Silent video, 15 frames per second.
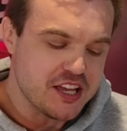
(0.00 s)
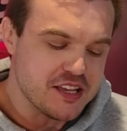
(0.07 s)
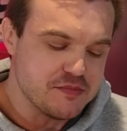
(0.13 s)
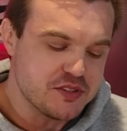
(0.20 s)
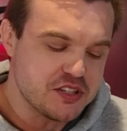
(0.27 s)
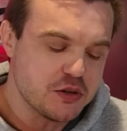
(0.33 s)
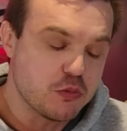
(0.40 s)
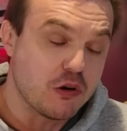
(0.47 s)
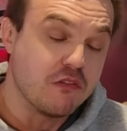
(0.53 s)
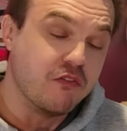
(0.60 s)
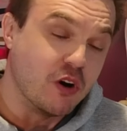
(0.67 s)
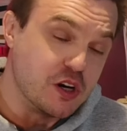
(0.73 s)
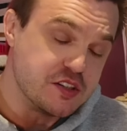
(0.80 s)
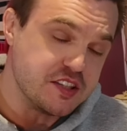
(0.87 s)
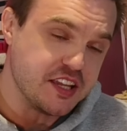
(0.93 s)
comes to
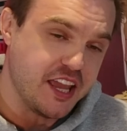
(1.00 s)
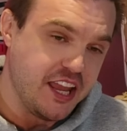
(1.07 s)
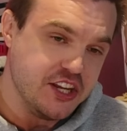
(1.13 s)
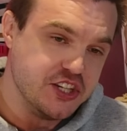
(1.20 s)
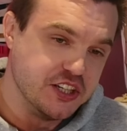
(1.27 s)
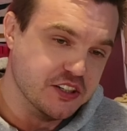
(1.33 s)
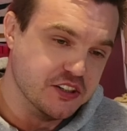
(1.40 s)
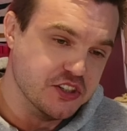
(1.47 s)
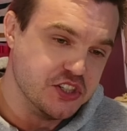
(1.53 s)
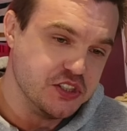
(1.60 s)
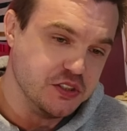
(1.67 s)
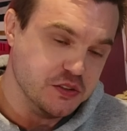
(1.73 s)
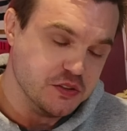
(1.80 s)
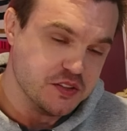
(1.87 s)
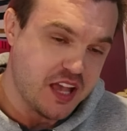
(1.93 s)
reversing aging on
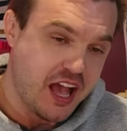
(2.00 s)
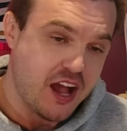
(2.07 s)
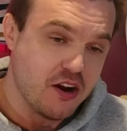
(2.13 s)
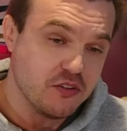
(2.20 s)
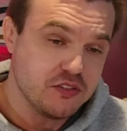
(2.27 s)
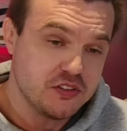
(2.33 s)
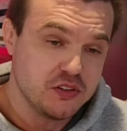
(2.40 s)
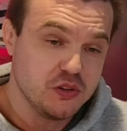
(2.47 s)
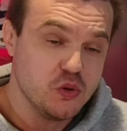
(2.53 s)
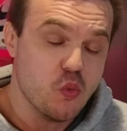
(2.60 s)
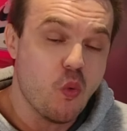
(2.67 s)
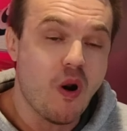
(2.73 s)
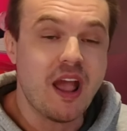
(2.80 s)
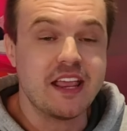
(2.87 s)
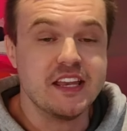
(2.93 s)
shoes, how to
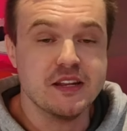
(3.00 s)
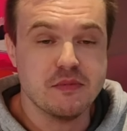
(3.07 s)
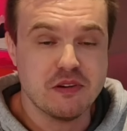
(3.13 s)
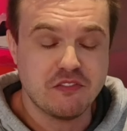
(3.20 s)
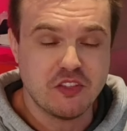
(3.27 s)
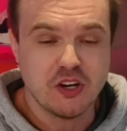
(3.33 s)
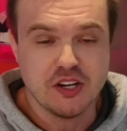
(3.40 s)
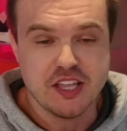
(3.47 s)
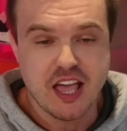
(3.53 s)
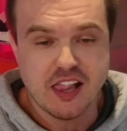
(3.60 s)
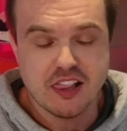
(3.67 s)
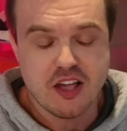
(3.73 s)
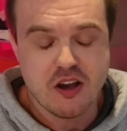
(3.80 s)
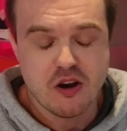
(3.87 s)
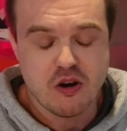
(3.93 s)
whiten them if they're
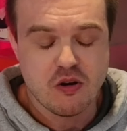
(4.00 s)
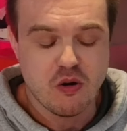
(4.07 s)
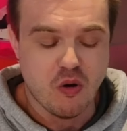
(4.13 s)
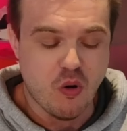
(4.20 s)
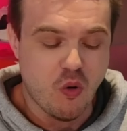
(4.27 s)
yellow